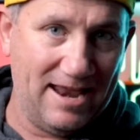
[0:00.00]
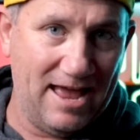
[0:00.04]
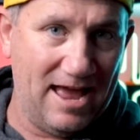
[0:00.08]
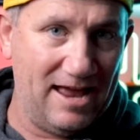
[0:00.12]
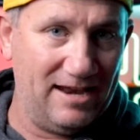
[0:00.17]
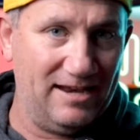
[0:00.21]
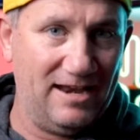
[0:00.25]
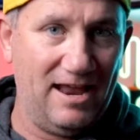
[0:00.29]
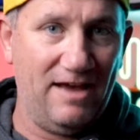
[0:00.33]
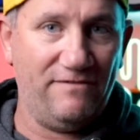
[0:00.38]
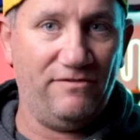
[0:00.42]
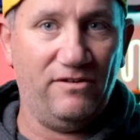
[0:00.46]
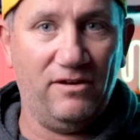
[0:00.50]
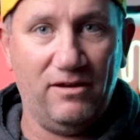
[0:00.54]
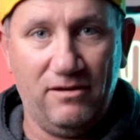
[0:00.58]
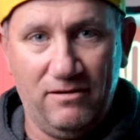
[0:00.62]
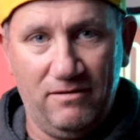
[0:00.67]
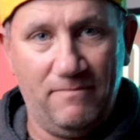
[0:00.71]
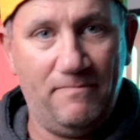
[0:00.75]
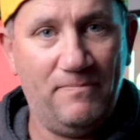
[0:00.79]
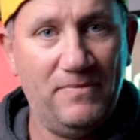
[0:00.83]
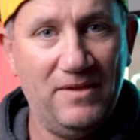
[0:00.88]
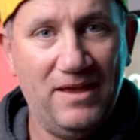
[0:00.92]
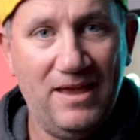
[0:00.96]

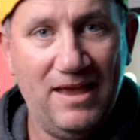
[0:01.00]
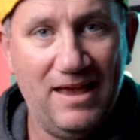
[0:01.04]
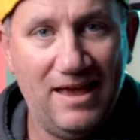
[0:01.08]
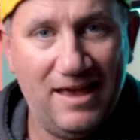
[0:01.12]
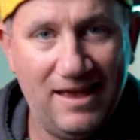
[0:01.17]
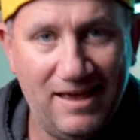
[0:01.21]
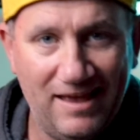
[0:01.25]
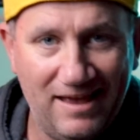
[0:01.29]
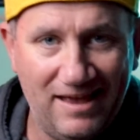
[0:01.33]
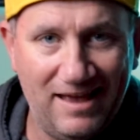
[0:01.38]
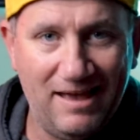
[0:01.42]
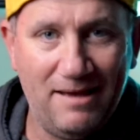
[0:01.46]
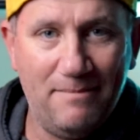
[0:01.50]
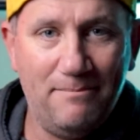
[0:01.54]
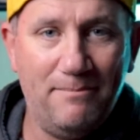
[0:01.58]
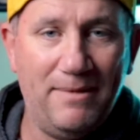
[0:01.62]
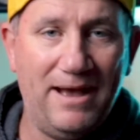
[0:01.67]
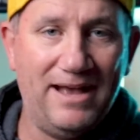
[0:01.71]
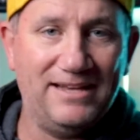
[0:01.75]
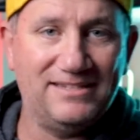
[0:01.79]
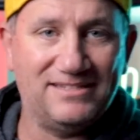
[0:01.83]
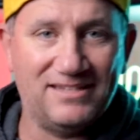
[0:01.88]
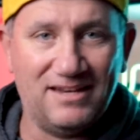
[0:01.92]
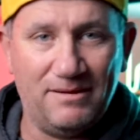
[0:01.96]
another
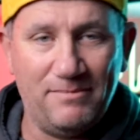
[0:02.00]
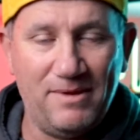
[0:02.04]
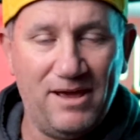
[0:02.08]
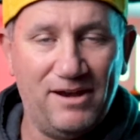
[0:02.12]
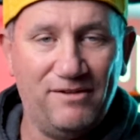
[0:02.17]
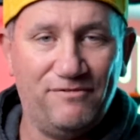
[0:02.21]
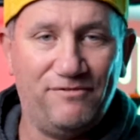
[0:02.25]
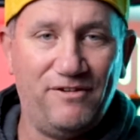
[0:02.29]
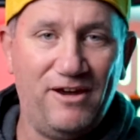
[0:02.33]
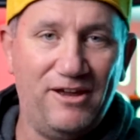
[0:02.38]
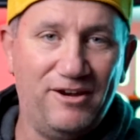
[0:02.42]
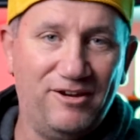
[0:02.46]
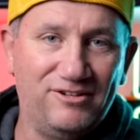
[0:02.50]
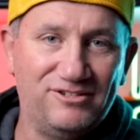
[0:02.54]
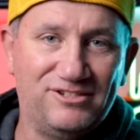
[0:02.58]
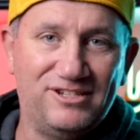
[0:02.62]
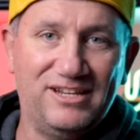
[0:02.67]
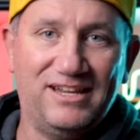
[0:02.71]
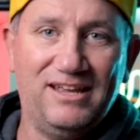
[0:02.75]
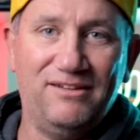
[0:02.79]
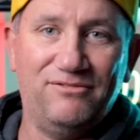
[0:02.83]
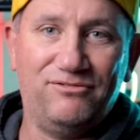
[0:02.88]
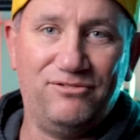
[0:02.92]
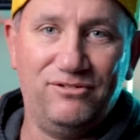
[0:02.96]
amazing amount of photos to
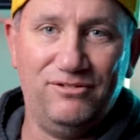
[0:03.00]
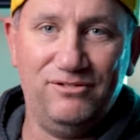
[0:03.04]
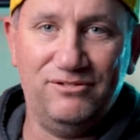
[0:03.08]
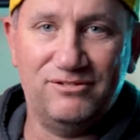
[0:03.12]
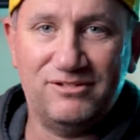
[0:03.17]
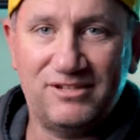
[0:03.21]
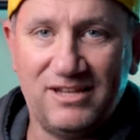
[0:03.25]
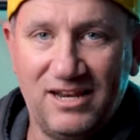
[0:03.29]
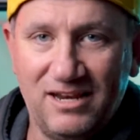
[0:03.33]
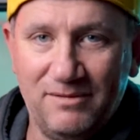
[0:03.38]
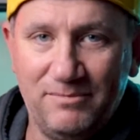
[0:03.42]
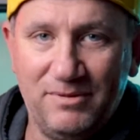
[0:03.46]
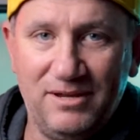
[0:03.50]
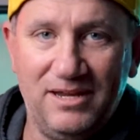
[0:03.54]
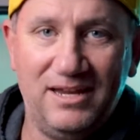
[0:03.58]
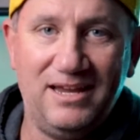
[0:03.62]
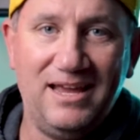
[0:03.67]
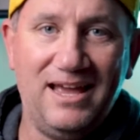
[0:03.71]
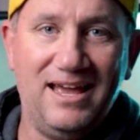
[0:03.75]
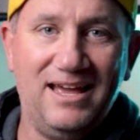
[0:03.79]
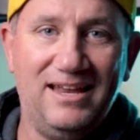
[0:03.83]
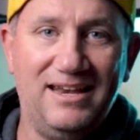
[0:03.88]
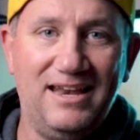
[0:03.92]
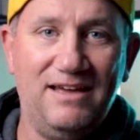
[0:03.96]
get through. It's going to be
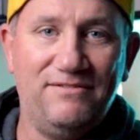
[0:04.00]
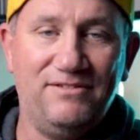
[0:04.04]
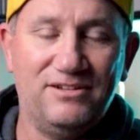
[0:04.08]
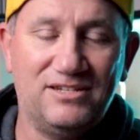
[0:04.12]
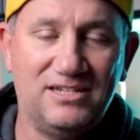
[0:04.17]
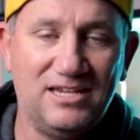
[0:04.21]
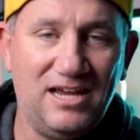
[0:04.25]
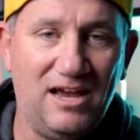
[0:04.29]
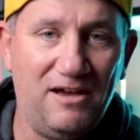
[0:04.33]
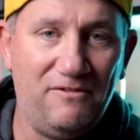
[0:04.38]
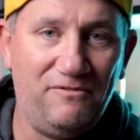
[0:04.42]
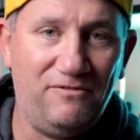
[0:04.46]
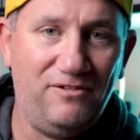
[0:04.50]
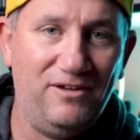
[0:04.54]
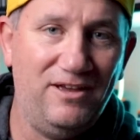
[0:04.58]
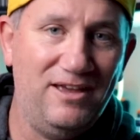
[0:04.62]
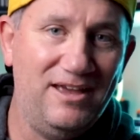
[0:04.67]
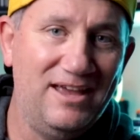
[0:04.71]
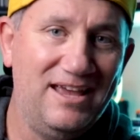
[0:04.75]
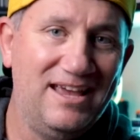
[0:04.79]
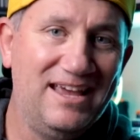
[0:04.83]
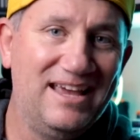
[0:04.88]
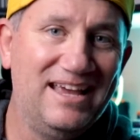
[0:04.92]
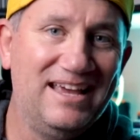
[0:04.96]
another
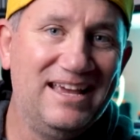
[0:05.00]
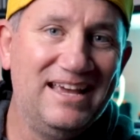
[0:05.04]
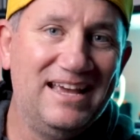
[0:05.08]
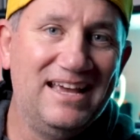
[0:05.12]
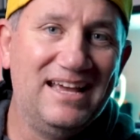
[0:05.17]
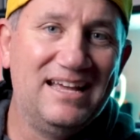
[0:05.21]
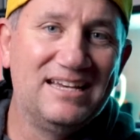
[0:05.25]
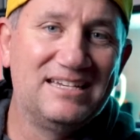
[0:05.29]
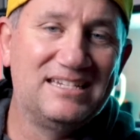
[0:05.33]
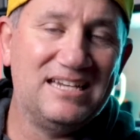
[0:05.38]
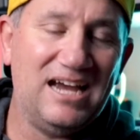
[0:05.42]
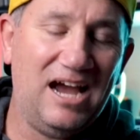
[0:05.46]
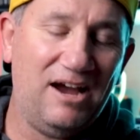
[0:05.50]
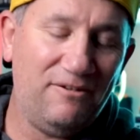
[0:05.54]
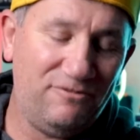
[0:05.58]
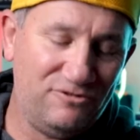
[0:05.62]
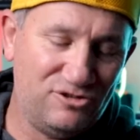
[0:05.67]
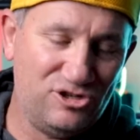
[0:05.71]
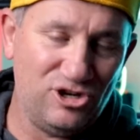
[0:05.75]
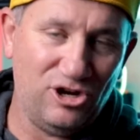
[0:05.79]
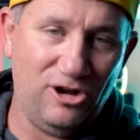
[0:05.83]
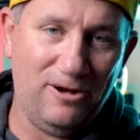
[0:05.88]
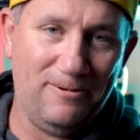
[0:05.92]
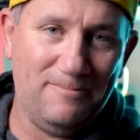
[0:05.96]
tough
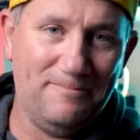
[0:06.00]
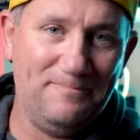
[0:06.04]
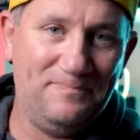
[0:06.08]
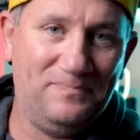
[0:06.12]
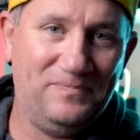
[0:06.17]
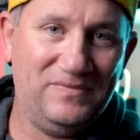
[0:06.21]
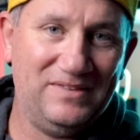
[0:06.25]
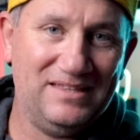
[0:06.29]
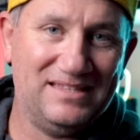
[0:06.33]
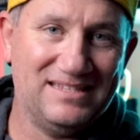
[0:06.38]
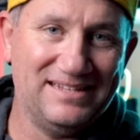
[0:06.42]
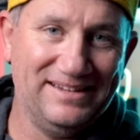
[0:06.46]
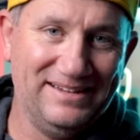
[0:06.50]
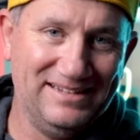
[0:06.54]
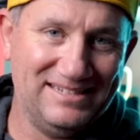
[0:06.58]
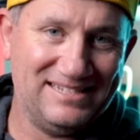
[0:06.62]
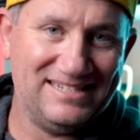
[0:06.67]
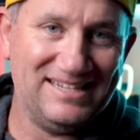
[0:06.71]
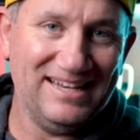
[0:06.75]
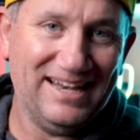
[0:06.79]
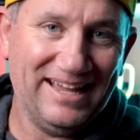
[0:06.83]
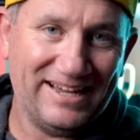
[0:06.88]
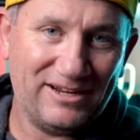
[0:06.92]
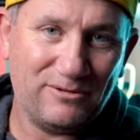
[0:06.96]
job to
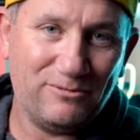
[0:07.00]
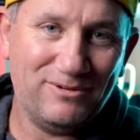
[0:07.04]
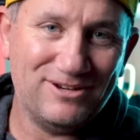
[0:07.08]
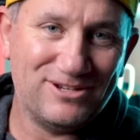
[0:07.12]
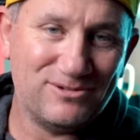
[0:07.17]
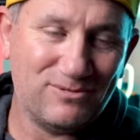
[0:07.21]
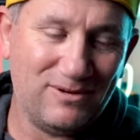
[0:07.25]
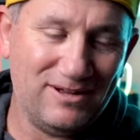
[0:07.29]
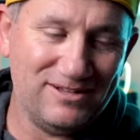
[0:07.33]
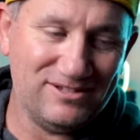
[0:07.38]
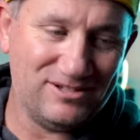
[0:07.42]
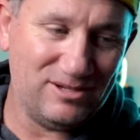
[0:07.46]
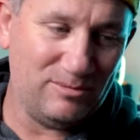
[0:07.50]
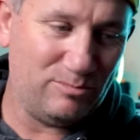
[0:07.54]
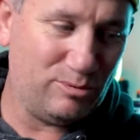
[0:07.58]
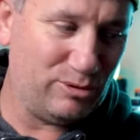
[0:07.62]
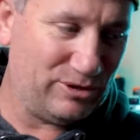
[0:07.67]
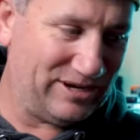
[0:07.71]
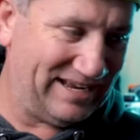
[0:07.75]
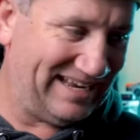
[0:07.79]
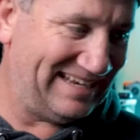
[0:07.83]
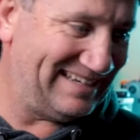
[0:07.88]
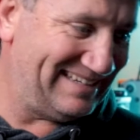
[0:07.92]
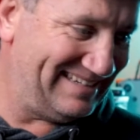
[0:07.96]
select which ones I
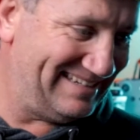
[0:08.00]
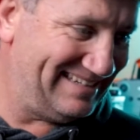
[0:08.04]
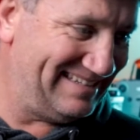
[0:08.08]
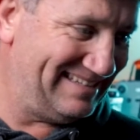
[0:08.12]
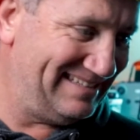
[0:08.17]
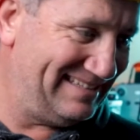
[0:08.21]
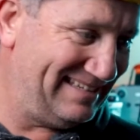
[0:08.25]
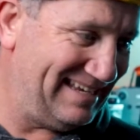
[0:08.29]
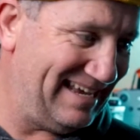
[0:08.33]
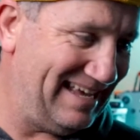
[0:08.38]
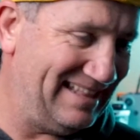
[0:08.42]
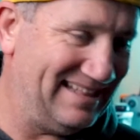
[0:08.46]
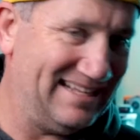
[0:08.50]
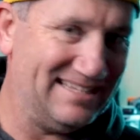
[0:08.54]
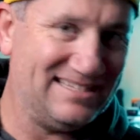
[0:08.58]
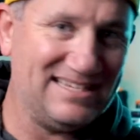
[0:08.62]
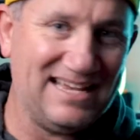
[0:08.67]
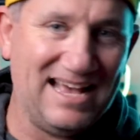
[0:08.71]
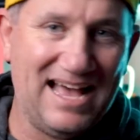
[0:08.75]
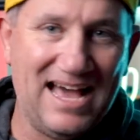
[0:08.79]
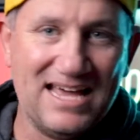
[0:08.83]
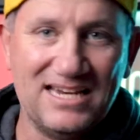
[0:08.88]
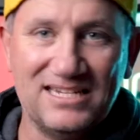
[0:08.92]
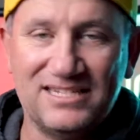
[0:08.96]
put in. And that's
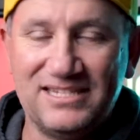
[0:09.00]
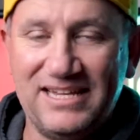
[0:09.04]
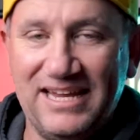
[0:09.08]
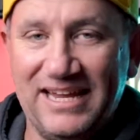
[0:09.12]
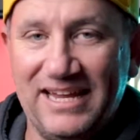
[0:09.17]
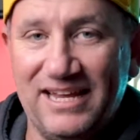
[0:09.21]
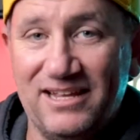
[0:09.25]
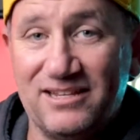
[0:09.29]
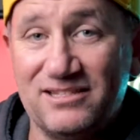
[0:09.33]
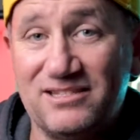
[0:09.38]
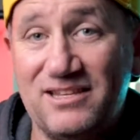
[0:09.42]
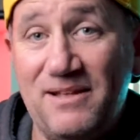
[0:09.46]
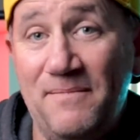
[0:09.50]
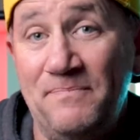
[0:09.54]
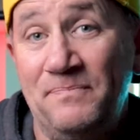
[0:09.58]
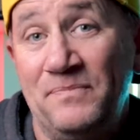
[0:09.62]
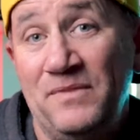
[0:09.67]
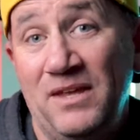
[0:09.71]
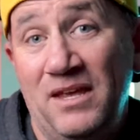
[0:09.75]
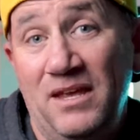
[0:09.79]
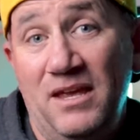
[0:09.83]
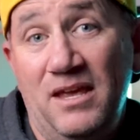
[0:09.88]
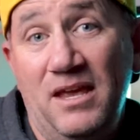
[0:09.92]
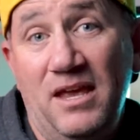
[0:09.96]
the hardest thing. It's
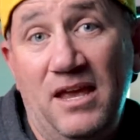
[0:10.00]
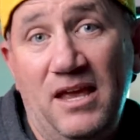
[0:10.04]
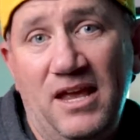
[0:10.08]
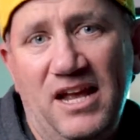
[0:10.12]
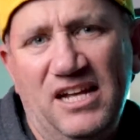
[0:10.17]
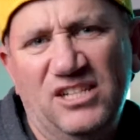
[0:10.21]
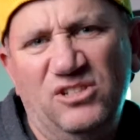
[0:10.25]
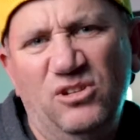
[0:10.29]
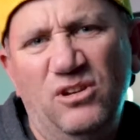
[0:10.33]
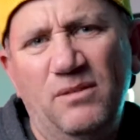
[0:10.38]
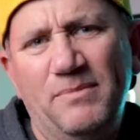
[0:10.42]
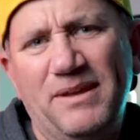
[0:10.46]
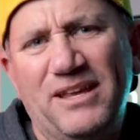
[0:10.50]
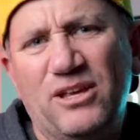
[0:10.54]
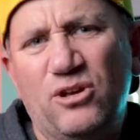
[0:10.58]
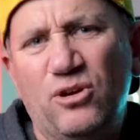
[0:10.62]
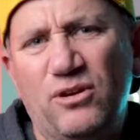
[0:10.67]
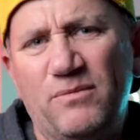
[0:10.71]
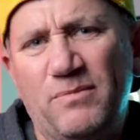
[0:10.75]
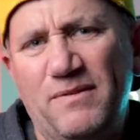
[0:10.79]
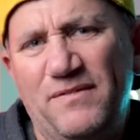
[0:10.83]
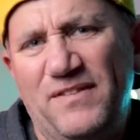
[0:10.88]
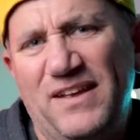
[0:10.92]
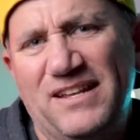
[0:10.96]
sort of been
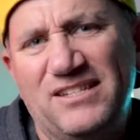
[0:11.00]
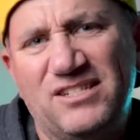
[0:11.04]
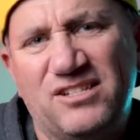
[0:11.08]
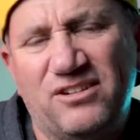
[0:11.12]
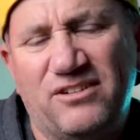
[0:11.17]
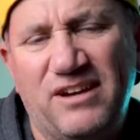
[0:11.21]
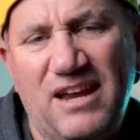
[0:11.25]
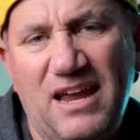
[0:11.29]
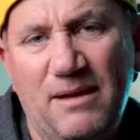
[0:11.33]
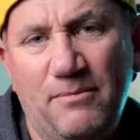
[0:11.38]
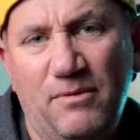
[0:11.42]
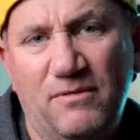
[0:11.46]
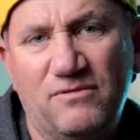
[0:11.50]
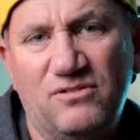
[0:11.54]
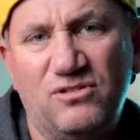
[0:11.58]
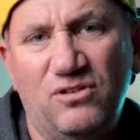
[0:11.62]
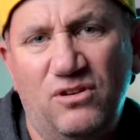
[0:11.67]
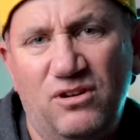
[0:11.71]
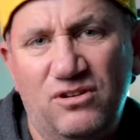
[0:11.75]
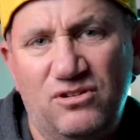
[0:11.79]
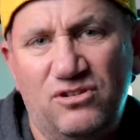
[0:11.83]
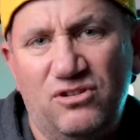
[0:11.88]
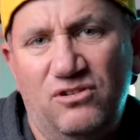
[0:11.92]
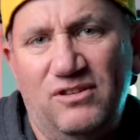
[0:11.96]
good with Instagram. I'd
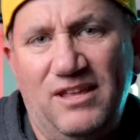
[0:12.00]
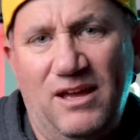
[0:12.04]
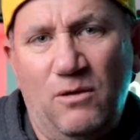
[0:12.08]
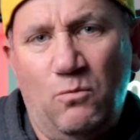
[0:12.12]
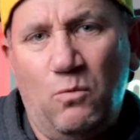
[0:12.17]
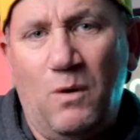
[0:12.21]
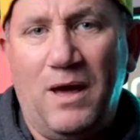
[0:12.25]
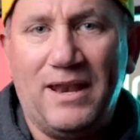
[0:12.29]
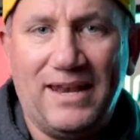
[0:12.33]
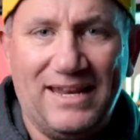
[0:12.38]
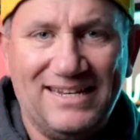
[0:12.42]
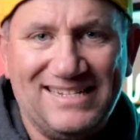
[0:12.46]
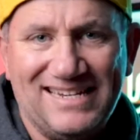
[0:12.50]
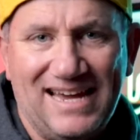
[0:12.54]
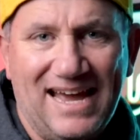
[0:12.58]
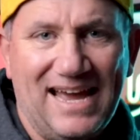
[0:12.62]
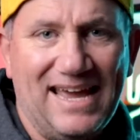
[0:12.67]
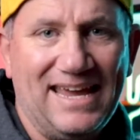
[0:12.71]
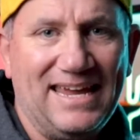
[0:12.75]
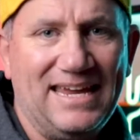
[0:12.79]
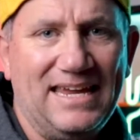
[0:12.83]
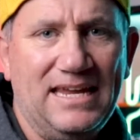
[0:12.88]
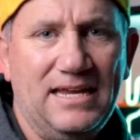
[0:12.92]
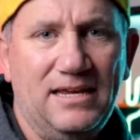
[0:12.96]
sort of do that one a
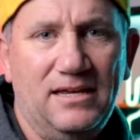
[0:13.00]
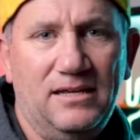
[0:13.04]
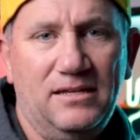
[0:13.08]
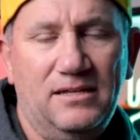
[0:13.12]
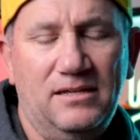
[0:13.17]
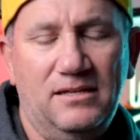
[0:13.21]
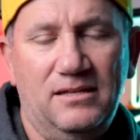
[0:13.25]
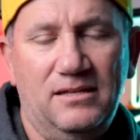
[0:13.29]
day